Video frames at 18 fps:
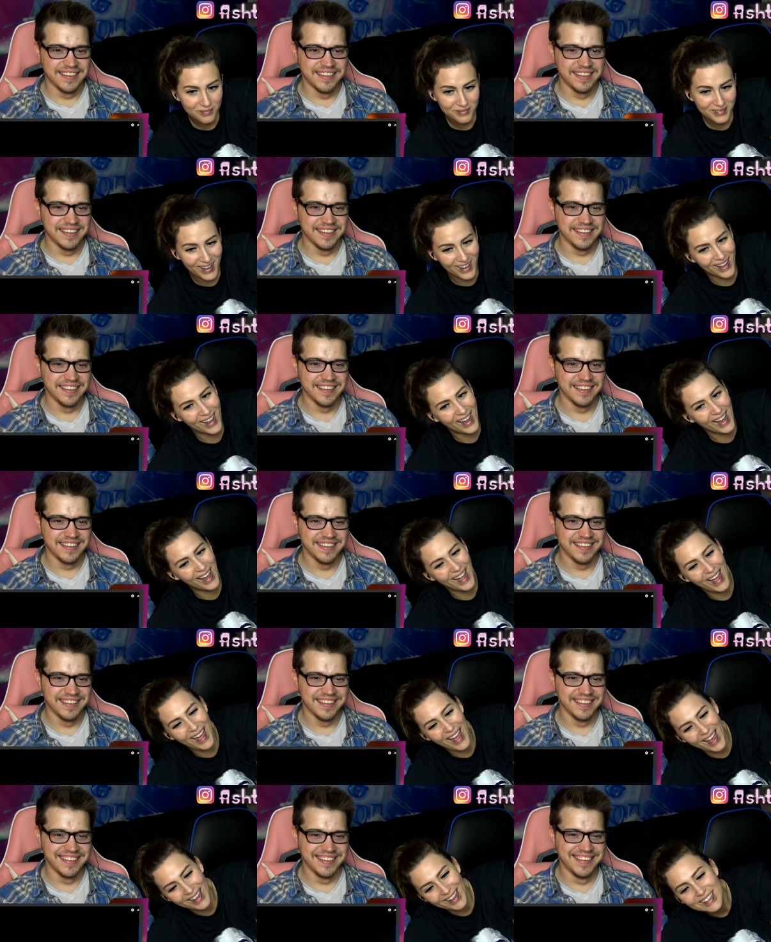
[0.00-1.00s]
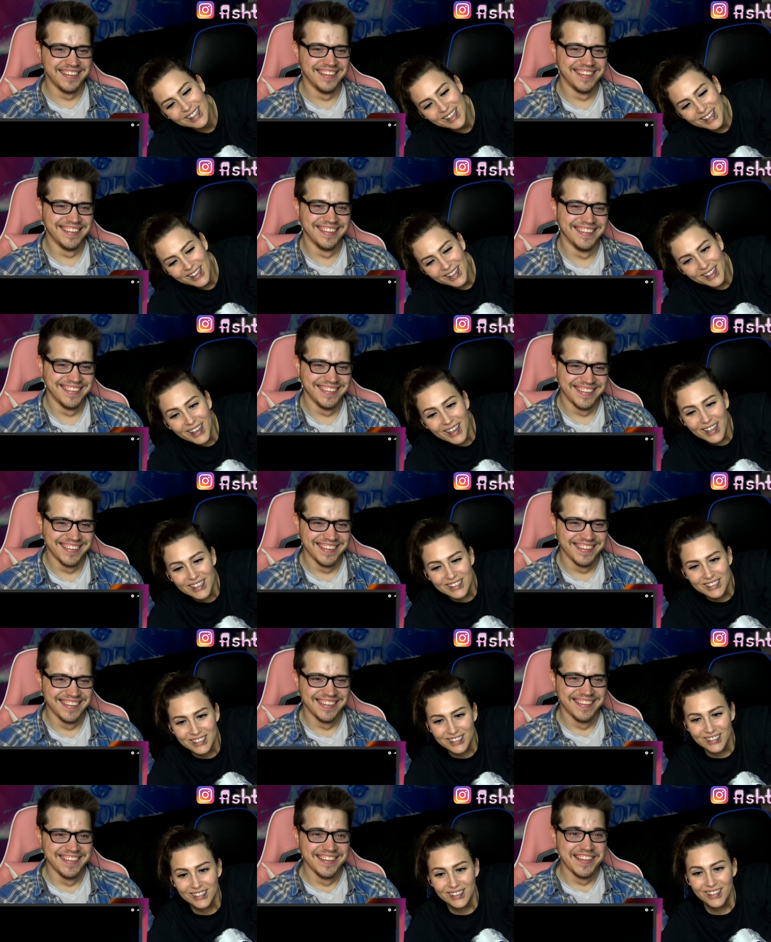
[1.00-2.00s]
Speaker 1: yes.
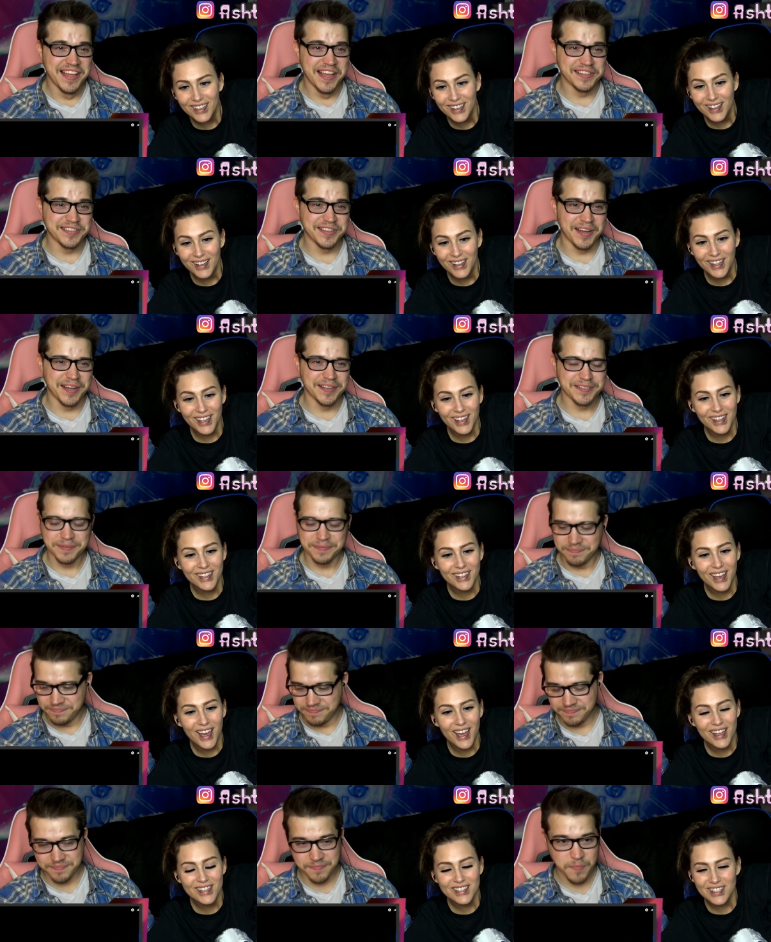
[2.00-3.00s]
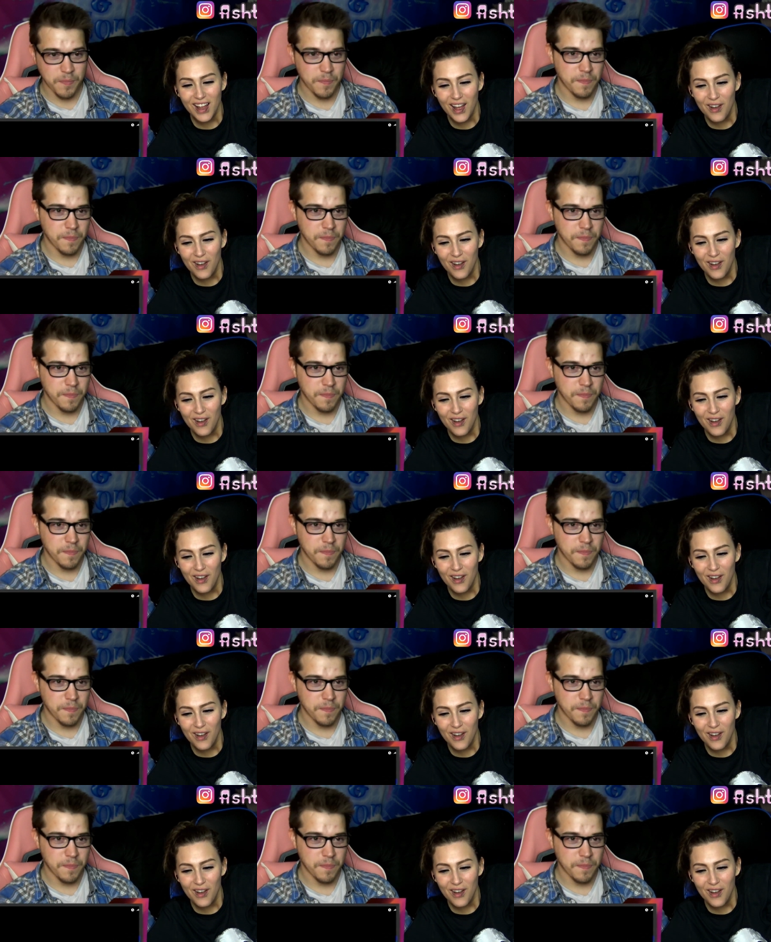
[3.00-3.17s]
That's awesome. Yes. I'm